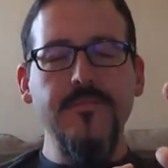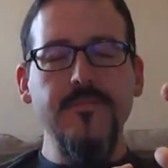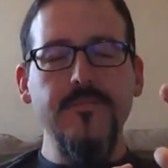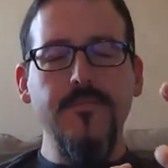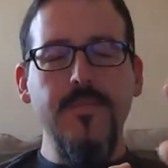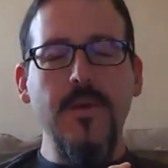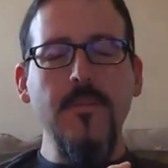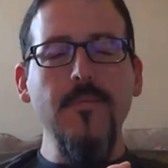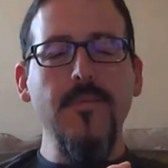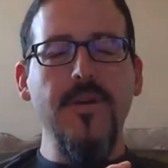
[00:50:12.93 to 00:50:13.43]

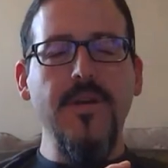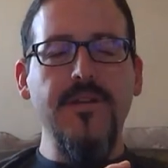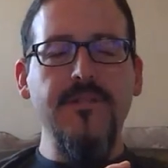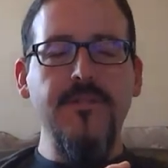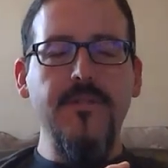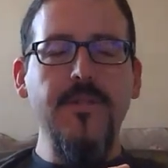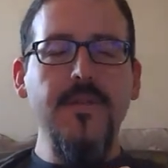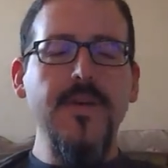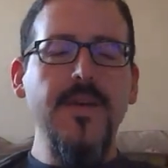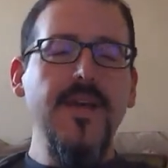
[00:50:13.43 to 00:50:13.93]

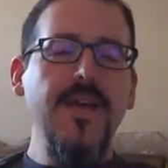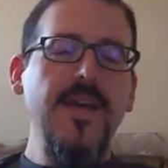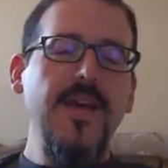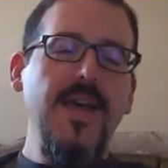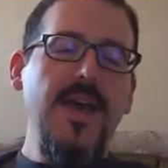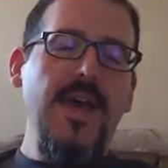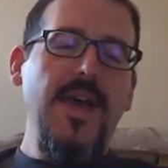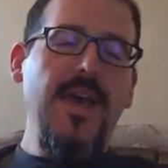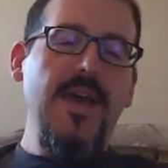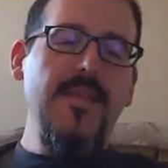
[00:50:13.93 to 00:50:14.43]
membrane,
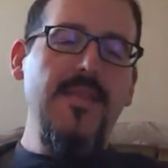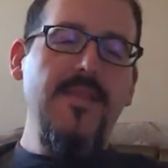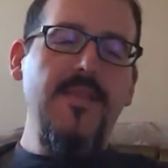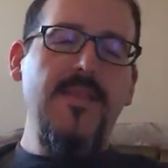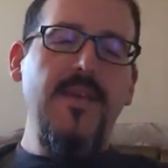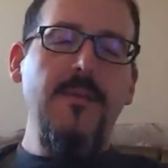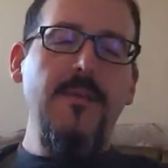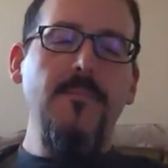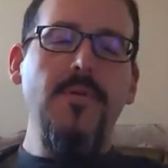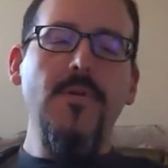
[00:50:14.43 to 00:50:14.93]
and
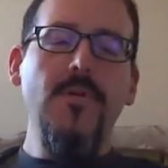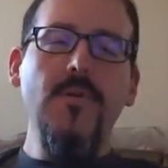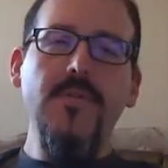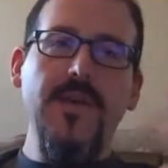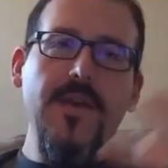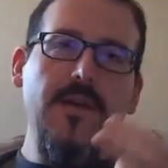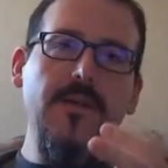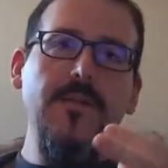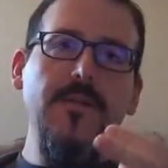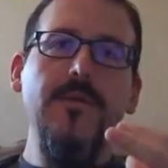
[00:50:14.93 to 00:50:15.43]
they pull
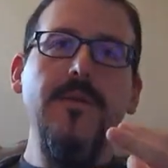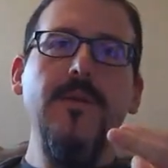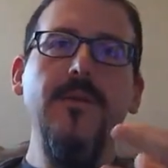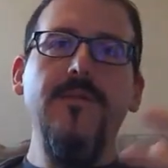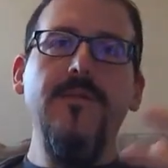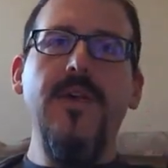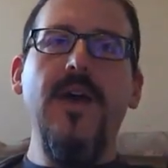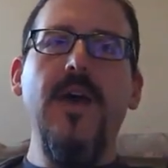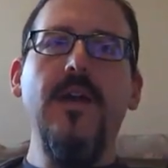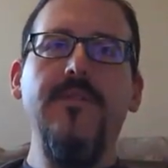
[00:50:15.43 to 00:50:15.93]
that
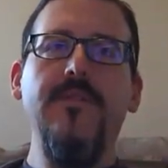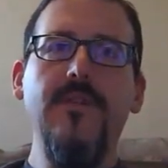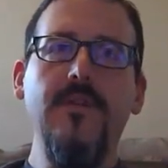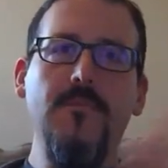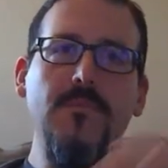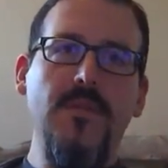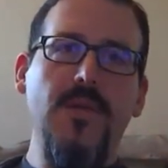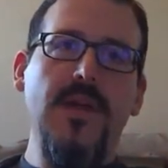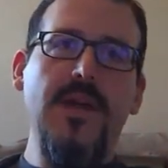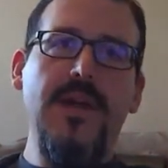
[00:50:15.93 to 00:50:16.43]
glucose out of your
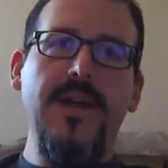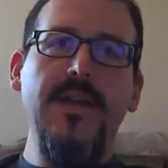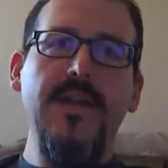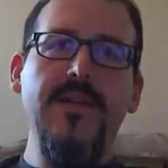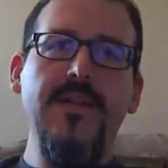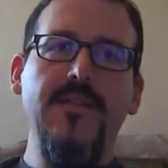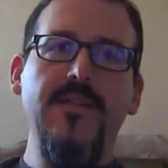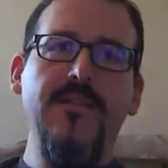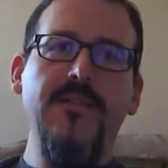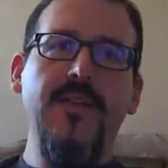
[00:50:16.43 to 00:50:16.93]
blood and
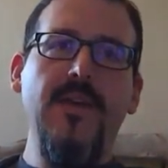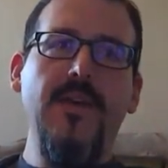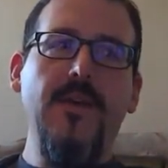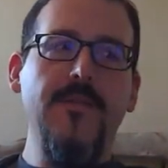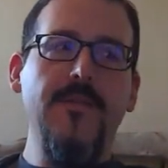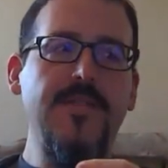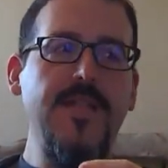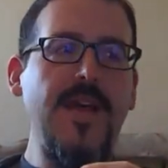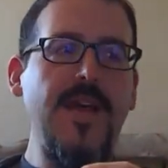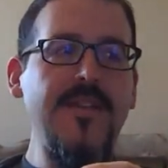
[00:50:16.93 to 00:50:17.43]
into the
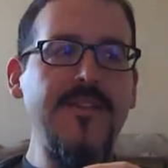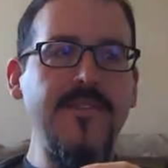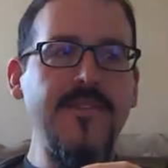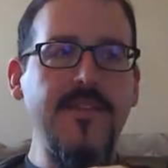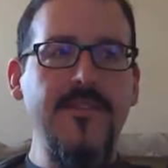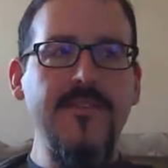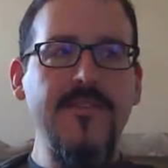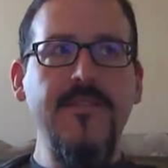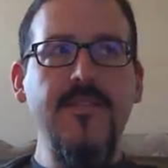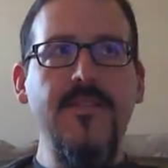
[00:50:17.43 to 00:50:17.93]
cells. That is
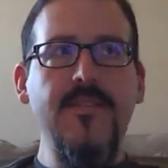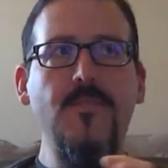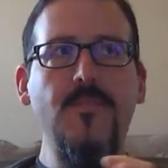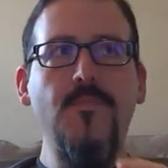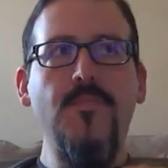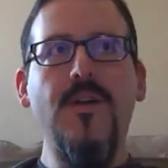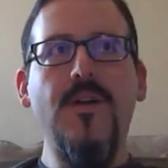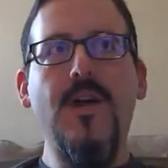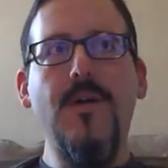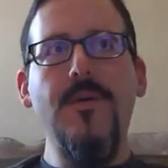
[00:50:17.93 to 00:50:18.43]
insulin's
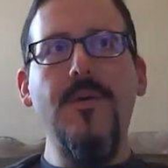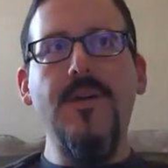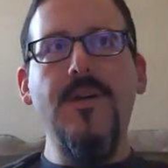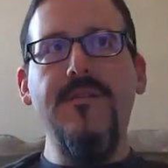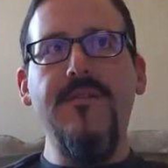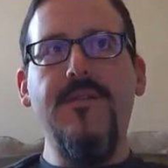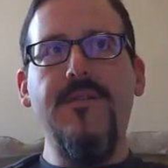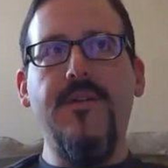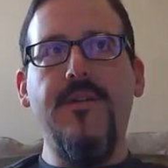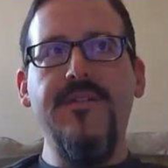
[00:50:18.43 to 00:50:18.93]
primary
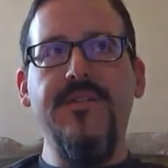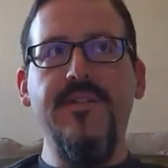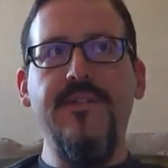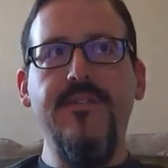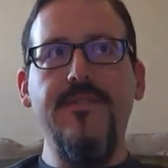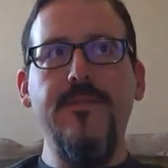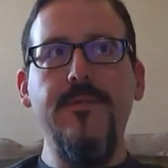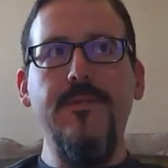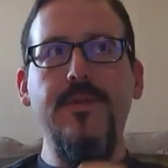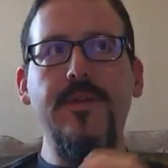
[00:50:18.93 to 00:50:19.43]
function, is
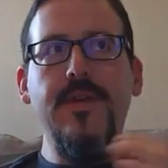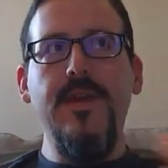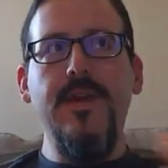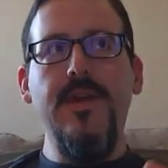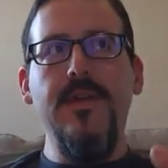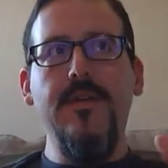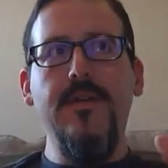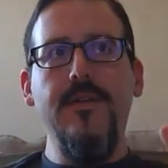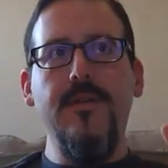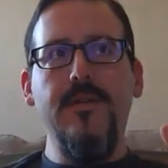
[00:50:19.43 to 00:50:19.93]
to
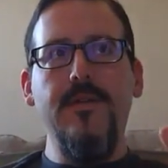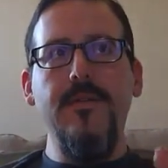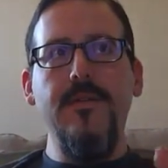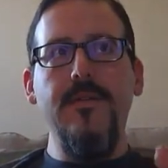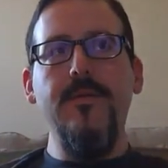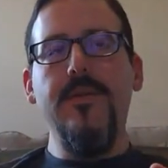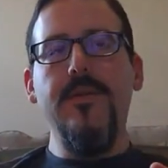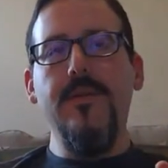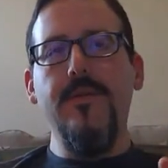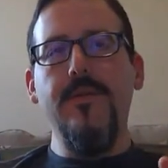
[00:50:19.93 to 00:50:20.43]
get
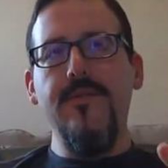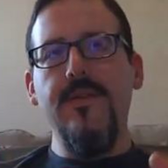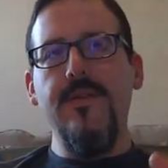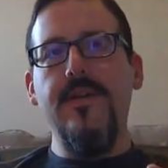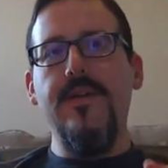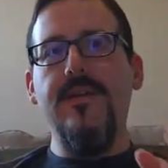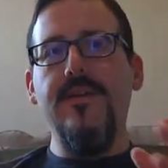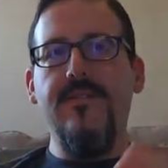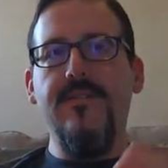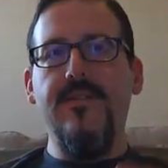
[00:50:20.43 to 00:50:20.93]
glucose
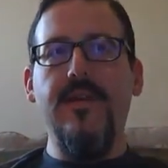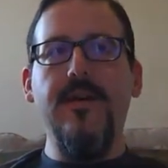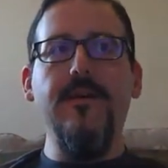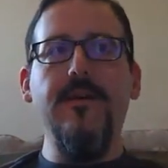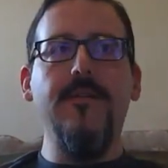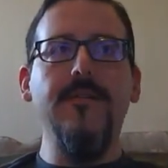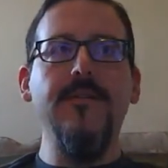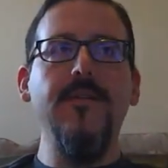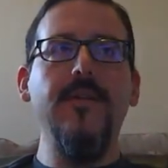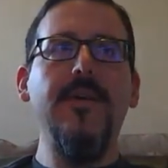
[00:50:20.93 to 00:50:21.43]
into
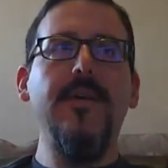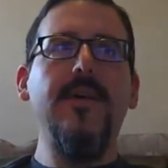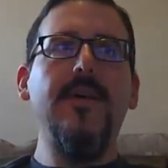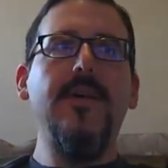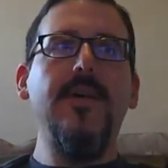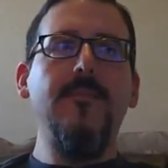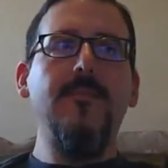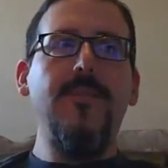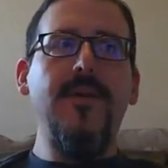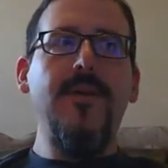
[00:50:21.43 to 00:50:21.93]
cells,
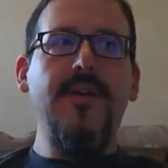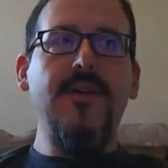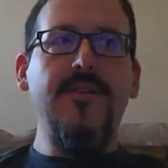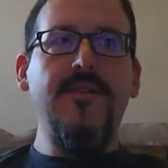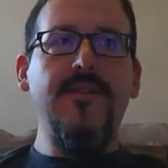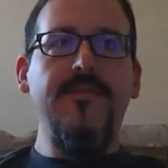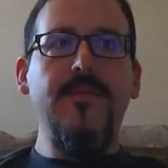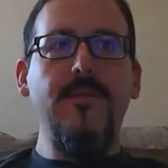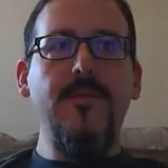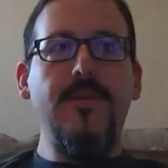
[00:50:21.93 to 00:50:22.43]
because
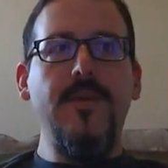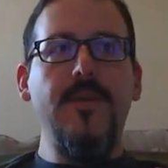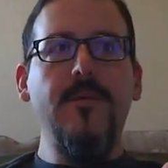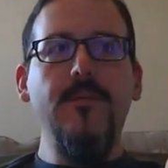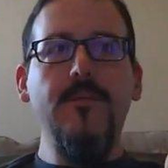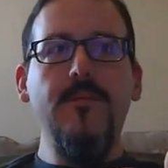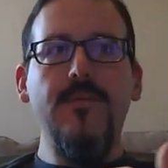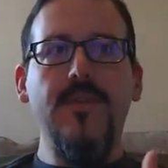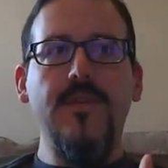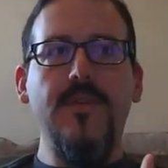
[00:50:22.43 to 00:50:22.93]
if you
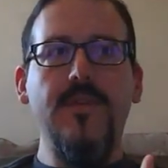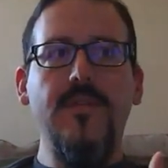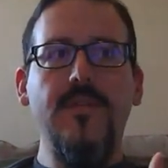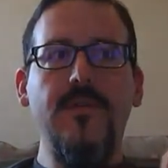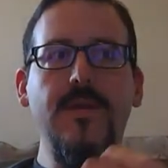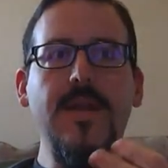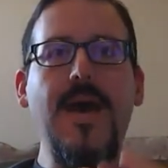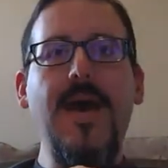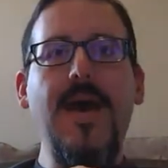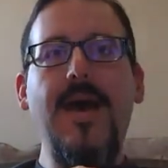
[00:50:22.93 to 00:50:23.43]
don't, then you
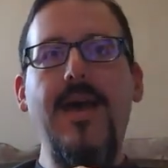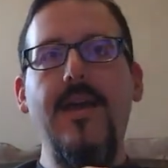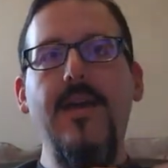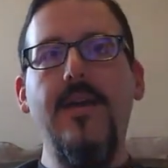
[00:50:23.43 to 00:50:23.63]
die.